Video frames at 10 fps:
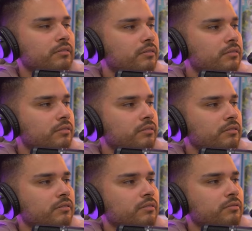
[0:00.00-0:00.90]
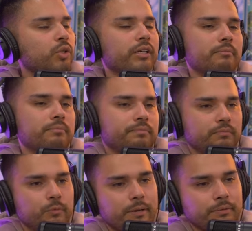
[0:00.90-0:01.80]
okay. Well, him
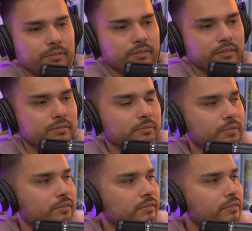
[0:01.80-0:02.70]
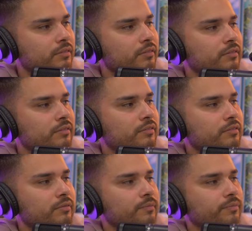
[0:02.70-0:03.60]
rapping. Yeah, yeah.
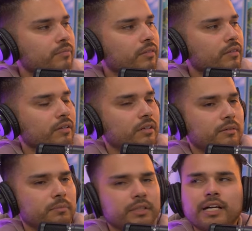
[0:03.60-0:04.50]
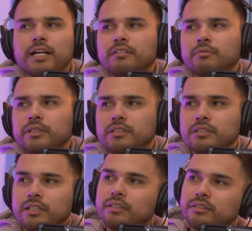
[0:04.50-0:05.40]
Okay, cool. Uh, but yeah, I know when
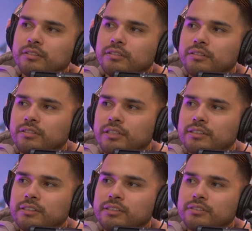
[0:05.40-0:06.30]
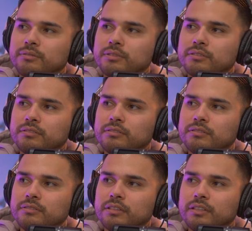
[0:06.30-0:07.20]
he's like on the jet ski or something,
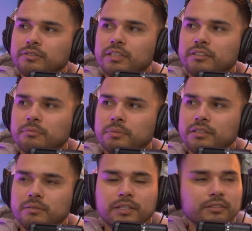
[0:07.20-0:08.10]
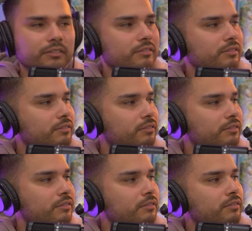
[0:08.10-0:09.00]
mm-hmm. and there was like the beat in the background. Yeah,
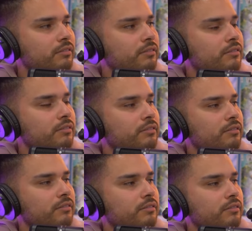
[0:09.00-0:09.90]
I didn't see that. This was